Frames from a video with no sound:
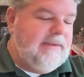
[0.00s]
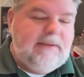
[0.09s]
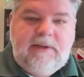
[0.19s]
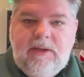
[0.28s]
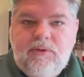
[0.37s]

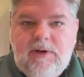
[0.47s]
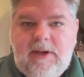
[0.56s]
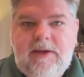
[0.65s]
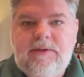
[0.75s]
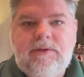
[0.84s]
an
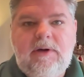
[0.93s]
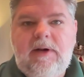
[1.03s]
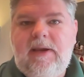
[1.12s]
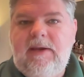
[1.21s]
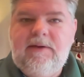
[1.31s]
injury
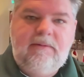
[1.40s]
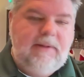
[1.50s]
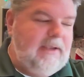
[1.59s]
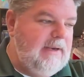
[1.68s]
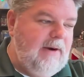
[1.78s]
history.
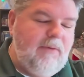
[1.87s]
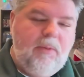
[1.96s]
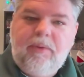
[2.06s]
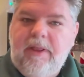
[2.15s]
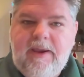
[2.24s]
He
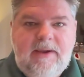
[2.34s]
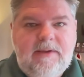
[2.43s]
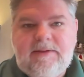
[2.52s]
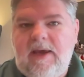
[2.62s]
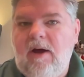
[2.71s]
never
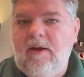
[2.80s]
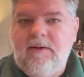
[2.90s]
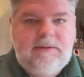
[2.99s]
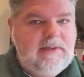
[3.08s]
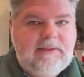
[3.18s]
plays
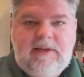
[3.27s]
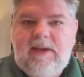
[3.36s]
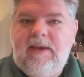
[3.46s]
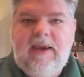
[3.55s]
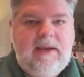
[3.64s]
all
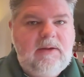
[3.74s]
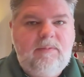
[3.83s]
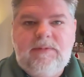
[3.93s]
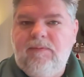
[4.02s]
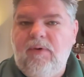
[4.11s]
16
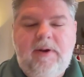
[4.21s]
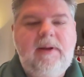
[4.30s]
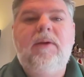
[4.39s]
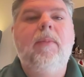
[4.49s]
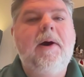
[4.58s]
games for
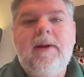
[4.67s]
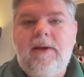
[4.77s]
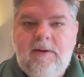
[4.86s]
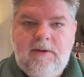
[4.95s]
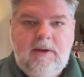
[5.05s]

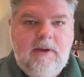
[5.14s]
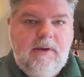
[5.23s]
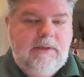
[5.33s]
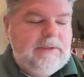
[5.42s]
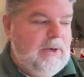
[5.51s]
anybody.
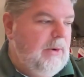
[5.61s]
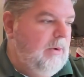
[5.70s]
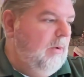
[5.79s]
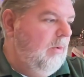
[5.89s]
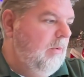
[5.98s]

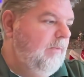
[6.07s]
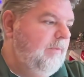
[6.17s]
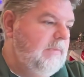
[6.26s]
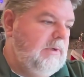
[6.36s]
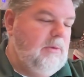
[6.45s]
So
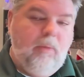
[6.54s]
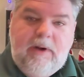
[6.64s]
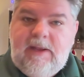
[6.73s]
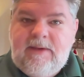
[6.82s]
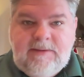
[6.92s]

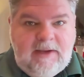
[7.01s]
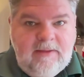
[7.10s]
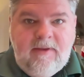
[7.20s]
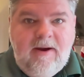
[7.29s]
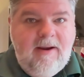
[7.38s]
when he's
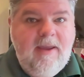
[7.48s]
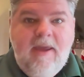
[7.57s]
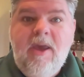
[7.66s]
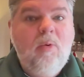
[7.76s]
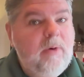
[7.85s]
in
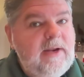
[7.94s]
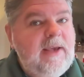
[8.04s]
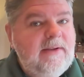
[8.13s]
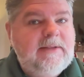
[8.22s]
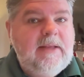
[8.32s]

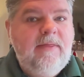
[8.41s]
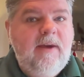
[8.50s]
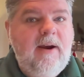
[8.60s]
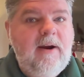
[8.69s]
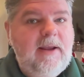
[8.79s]

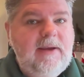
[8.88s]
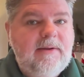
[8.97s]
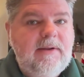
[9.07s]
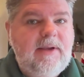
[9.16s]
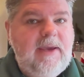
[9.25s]
there,
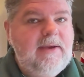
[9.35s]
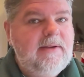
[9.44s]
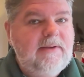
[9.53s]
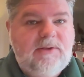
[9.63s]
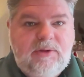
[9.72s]
he
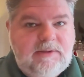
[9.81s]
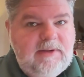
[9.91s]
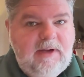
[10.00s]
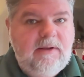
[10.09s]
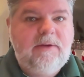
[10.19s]
is
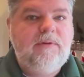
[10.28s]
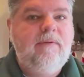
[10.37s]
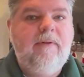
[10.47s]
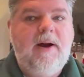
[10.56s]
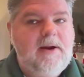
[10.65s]
just
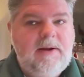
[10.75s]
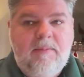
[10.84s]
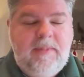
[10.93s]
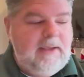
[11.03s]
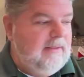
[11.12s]
electrifying.
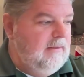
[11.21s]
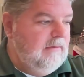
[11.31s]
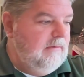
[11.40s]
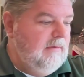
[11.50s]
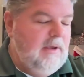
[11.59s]
I mean,
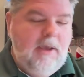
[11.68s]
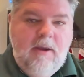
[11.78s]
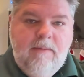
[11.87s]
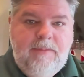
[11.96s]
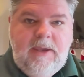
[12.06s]

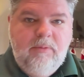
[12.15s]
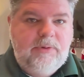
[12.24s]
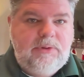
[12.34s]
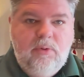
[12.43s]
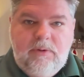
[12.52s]
he
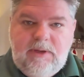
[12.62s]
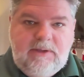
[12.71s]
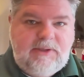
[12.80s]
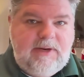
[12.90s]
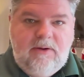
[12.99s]
will score a
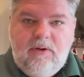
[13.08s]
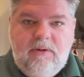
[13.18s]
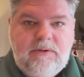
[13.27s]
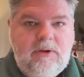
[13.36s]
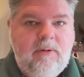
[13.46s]
touchdown
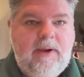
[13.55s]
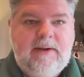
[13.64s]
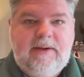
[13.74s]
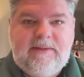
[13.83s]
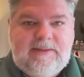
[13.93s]
on you
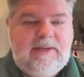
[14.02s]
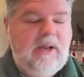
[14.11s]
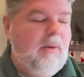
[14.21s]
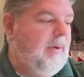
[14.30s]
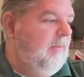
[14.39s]
in a
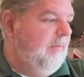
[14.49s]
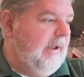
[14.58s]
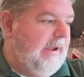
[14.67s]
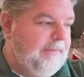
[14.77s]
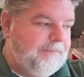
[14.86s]
zip,
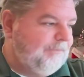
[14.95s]
but